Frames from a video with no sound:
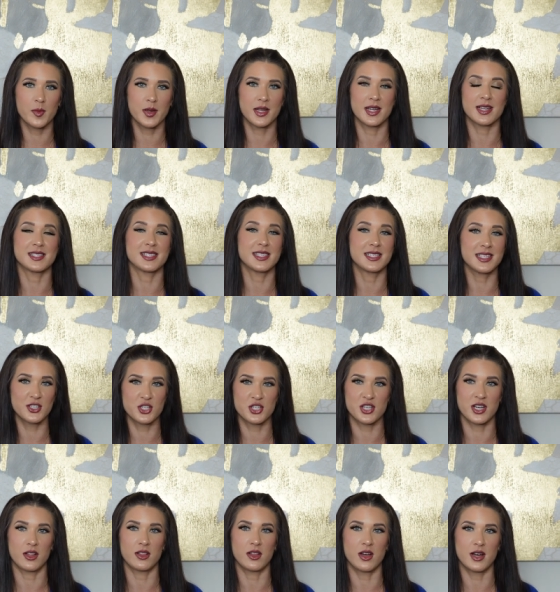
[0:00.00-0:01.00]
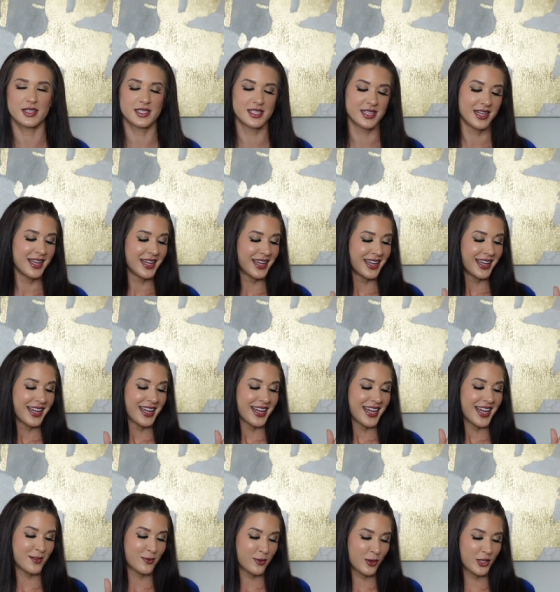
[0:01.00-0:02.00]
because he does shed a lot.
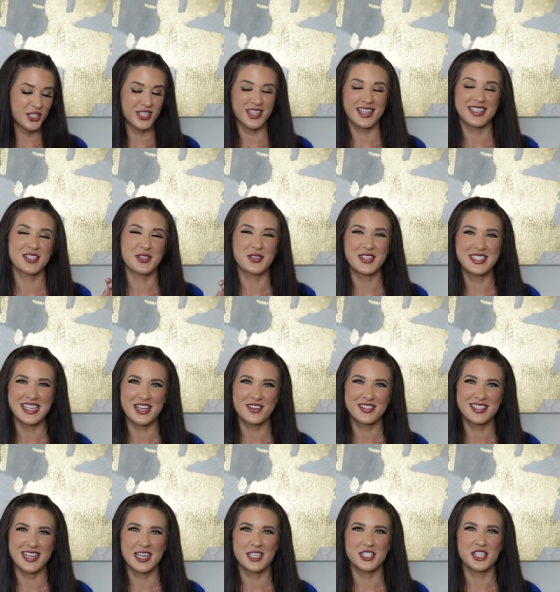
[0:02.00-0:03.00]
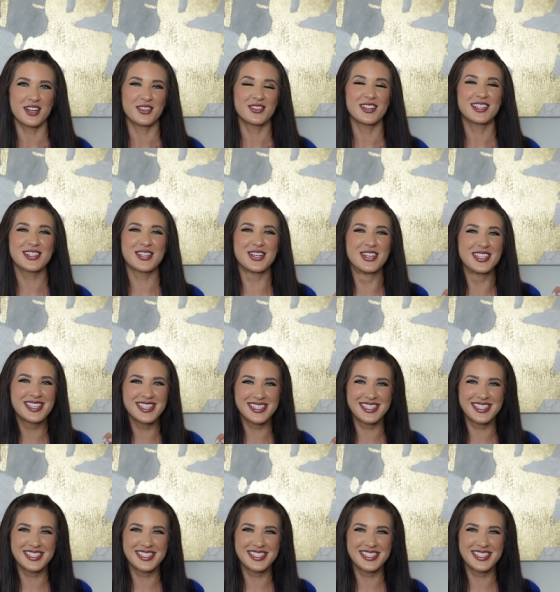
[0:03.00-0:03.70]
Unfortunately, that's the only downside of Jack Russell's